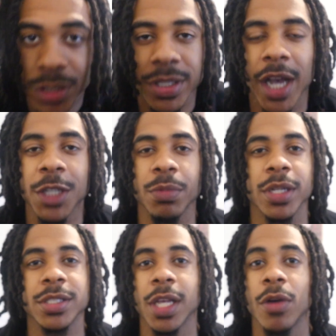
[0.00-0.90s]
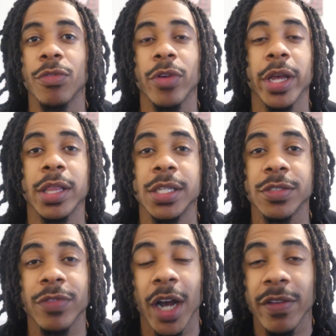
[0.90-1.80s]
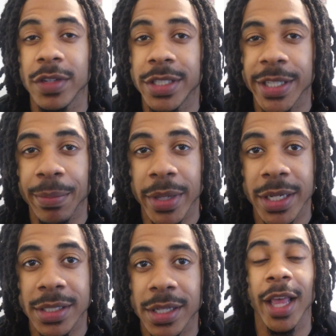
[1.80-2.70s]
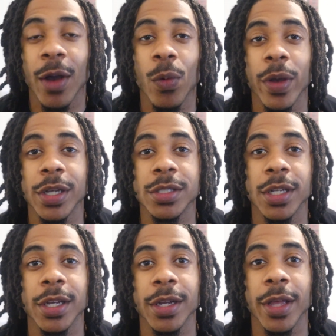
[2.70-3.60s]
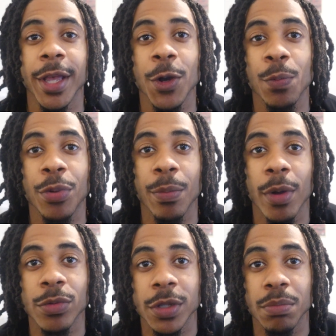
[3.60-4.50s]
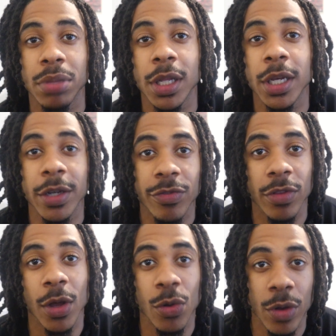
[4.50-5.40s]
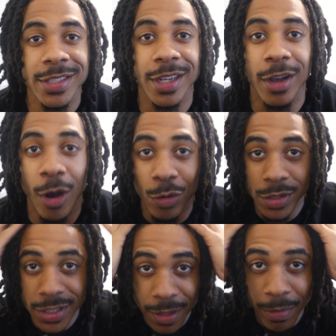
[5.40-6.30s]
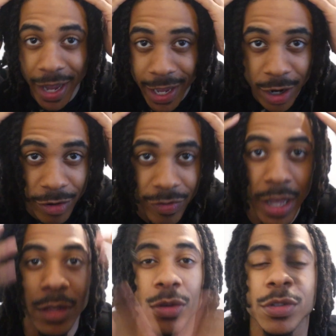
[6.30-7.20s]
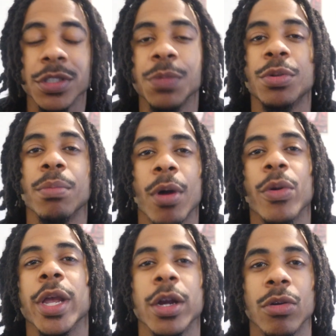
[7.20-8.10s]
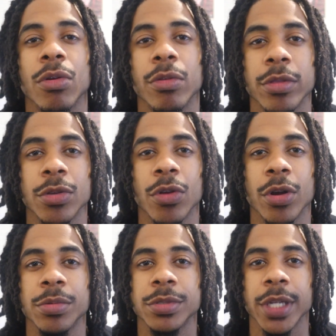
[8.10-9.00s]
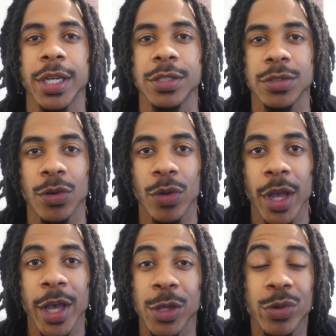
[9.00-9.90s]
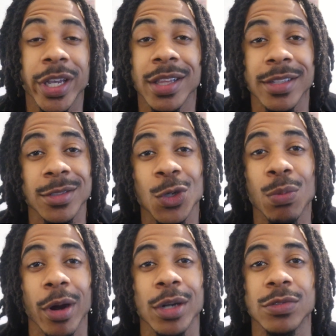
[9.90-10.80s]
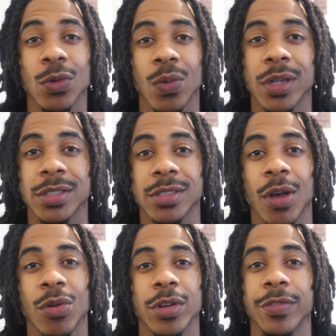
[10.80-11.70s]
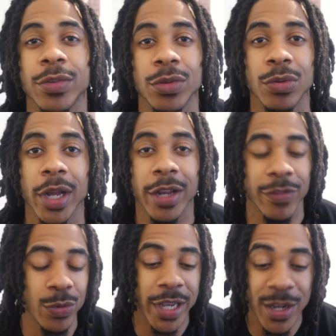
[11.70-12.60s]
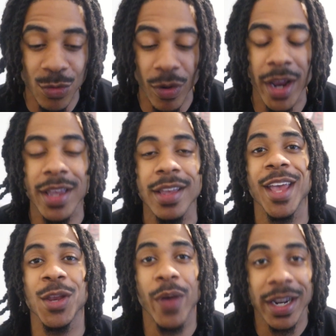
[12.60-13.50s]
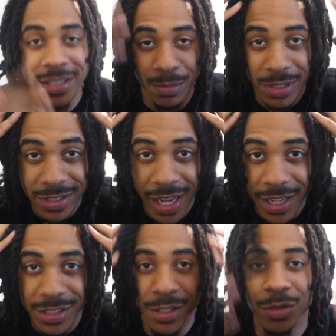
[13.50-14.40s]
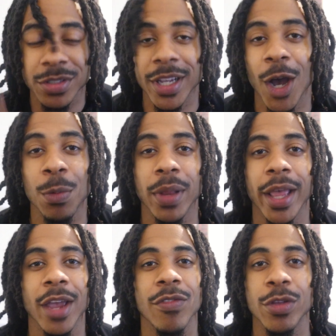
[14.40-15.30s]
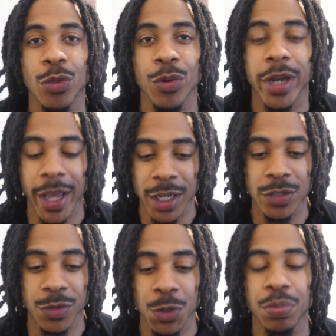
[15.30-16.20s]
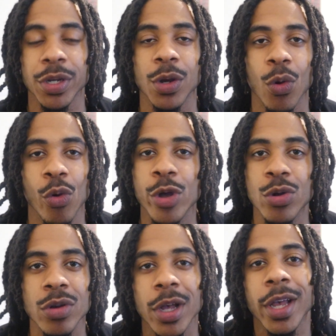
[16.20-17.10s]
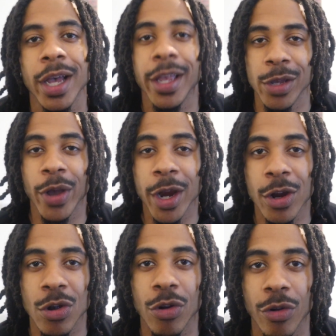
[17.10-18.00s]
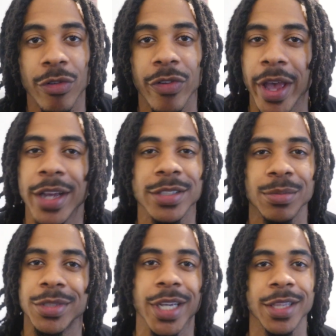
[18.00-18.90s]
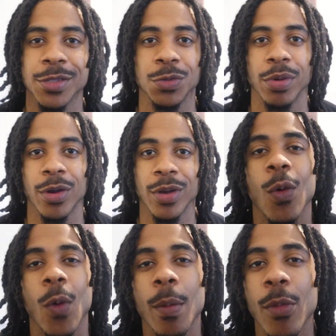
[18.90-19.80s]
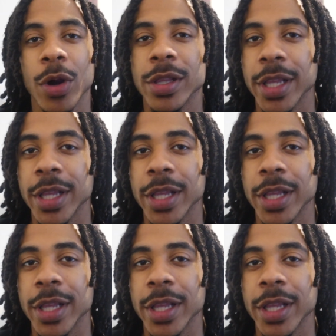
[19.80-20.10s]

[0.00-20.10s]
massage my scalp for at least 5 or 10 minutes. That way it's gonna help promote the blood flow to go to my hair follicles to promote hair growth, you know what I'm saying? So you killing 2 birds with 1 stone if you do that. If you eating right and you actually massaging your scalp like every 3 days when you putting the oil, your hair gonna grow fast, I'm telling you, bro. One more